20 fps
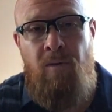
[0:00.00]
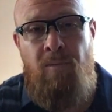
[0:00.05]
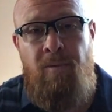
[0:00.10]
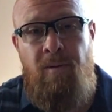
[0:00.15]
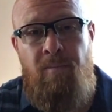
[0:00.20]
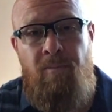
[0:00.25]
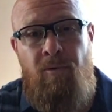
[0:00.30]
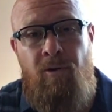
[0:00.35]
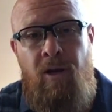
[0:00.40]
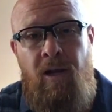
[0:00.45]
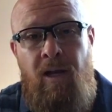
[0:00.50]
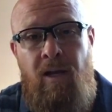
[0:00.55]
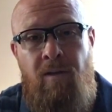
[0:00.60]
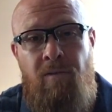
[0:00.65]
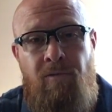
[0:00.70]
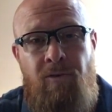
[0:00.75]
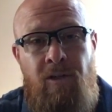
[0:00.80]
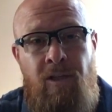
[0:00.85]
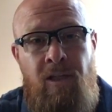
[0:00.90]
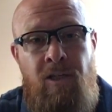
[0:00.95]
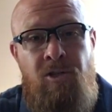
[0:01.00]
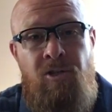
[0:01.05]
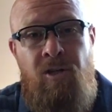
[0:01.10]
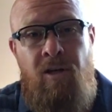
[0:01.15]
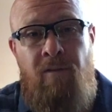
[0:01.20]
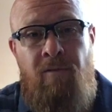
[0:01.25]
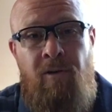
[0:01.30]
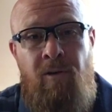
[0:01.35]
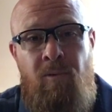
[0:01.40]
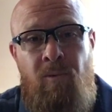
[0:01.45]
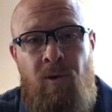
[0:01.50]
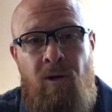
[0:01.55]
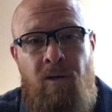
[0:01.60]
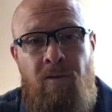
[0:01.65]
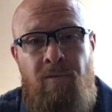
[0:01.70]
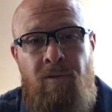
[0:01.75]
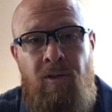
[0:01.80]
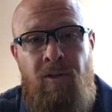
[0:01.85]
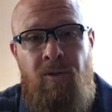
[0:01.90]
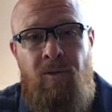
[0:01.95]
will be praying for each and every one
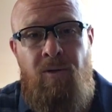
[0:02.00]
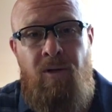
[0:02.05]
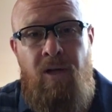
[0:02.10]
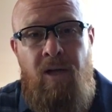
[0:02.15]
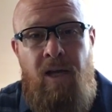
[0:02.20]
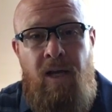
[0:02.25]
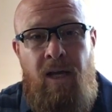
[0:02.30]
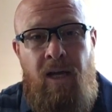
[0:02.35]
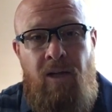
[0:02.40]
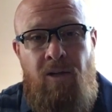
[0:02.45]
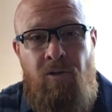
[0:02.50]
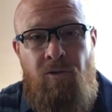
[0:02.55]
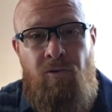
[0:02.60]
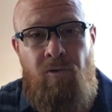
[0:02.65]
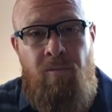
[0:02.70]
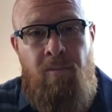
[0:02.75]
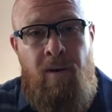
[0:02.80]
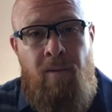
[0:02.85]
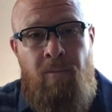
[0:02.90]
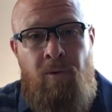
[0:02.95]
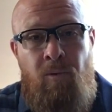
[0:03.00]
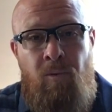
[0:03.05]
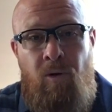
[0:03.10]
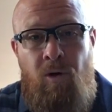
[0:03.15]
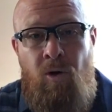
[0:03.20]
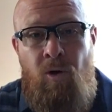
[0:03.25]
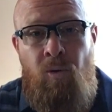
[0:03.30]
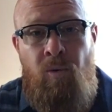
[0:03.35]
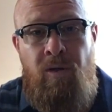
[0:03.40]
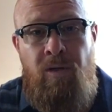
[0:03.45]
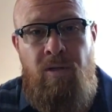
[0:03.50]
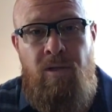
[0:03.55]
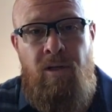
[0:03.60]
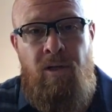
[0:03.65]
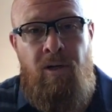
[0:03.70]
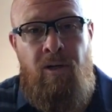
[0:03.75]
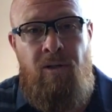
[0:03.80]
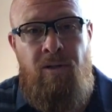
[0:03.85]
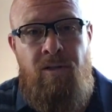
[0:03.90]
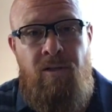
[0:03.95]
of you. And just remember, we're always
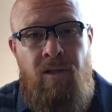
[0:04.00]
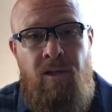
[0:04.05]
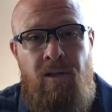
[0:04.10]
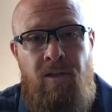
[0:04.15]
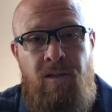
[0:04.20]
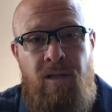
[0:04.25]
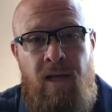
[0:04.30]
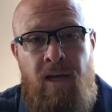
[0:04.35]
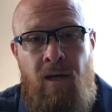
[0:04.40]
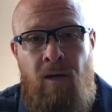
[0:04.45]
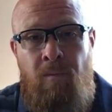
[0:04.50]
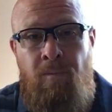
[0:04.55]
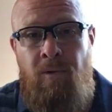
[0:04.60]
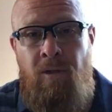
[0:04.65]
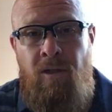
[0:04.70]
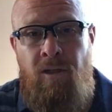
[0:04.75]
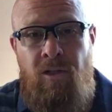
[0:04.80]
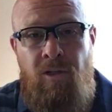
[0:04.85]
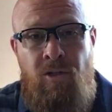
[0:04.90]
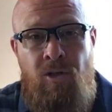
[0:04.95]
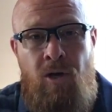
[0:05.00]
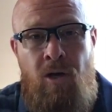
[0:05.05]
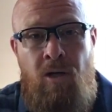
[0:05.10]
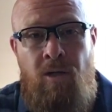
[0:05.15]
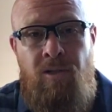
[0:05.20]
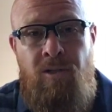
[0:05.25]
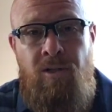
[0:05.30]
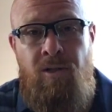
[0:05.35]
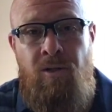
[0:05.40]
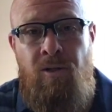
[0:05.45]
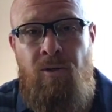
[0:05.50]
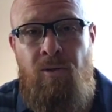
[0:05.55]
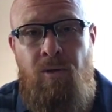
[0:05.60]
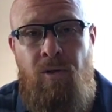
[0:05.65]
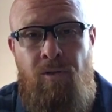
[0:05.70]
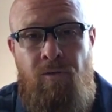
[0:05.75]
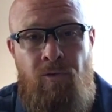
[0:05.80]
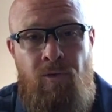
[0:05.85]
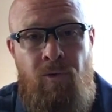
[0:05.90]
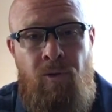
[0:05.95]
here to, to help you, to talk to you
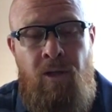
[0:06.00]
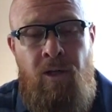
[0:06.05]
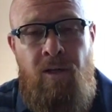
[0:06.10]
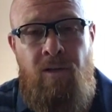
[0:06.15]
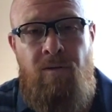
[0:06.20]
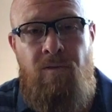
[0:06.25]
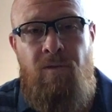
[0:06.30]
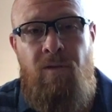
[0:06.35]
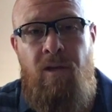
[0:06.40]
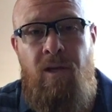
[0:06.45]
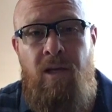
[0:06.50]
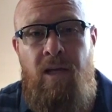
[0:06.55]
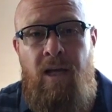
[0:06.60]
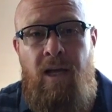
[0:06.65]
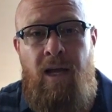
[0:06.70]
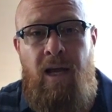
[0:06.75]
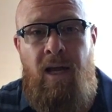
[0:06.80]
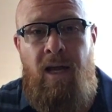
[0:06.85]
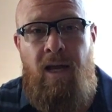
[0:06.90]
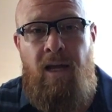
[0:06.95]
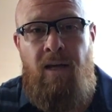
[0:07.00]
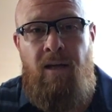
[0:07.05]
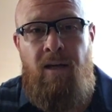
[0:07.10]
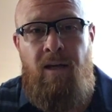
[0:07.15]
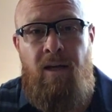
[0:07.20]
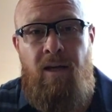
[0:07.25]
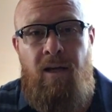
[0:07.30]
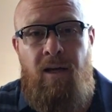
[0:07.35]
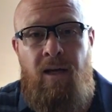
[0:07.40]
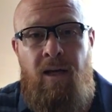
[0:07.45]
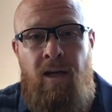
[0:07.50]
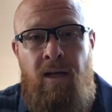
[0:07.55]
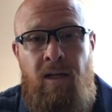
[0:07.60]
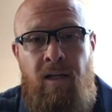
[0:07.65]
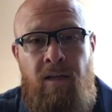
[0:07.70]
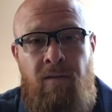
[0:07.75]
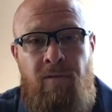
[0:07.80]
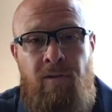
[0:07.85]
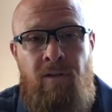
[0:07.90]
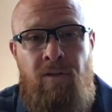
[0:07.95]
through this, and, uh, and
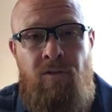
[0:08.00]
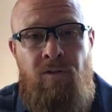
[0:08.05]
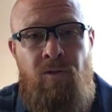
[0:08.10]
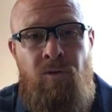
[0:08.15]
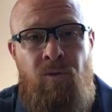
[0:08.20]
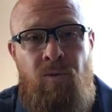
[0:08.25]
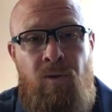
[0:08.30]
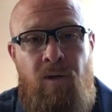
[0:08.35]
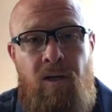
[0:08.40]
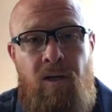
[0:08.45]
even to,